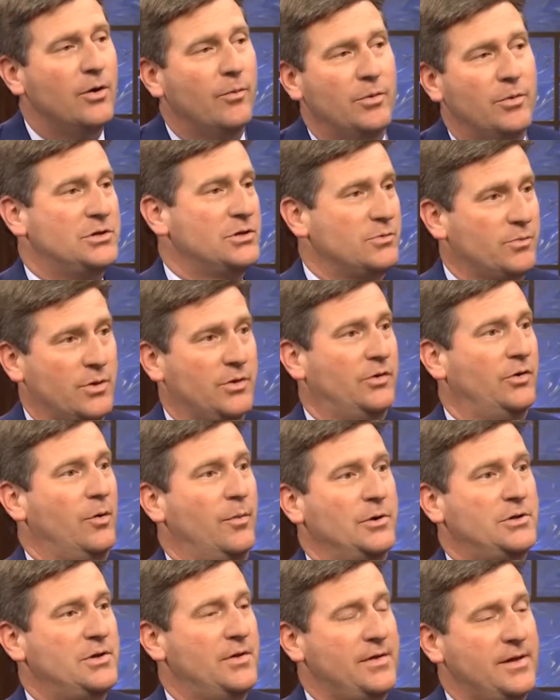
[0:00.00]
which is where so
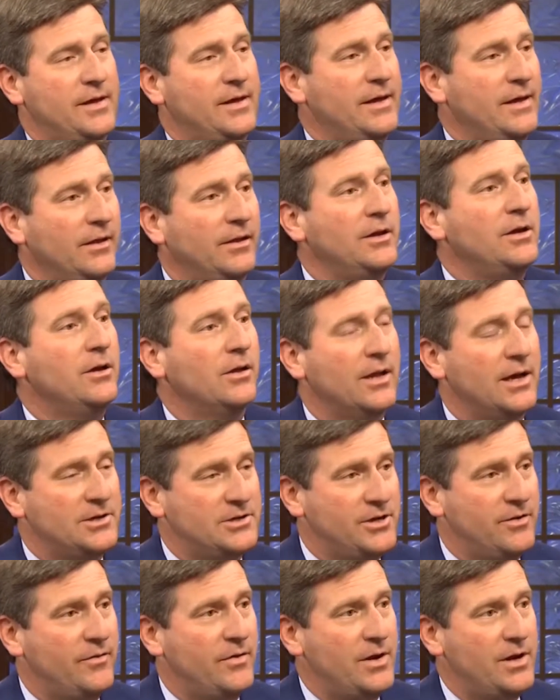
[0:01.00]
much of the illegal
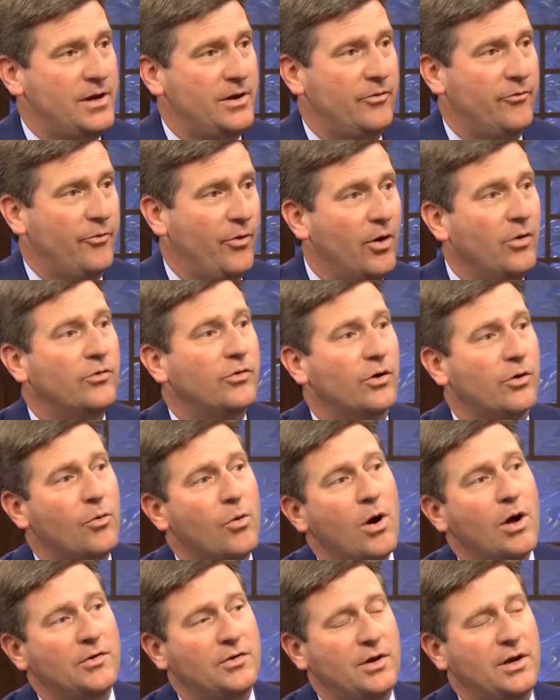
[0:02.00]
activity and drugs are
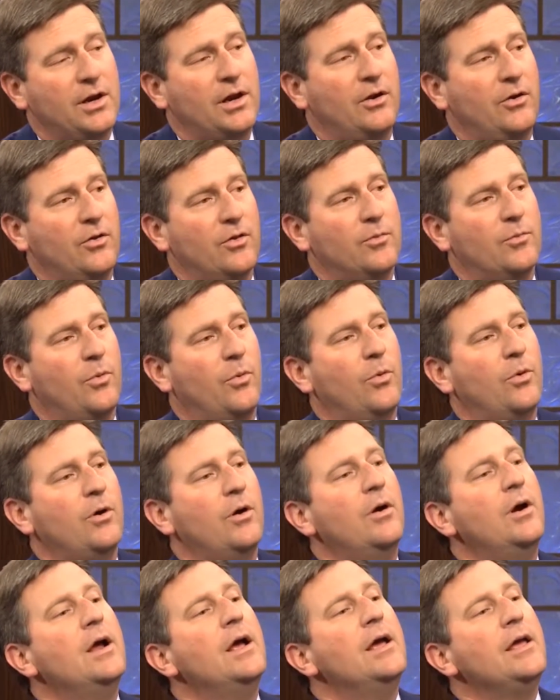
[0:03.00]
crossing into the
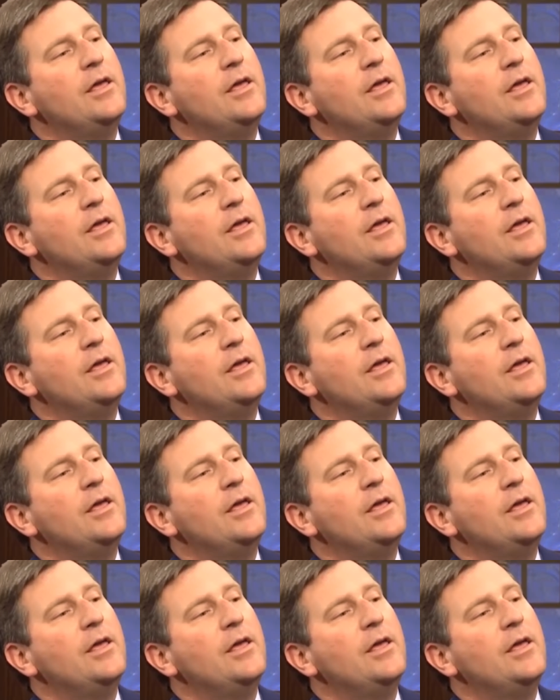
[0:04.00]
border.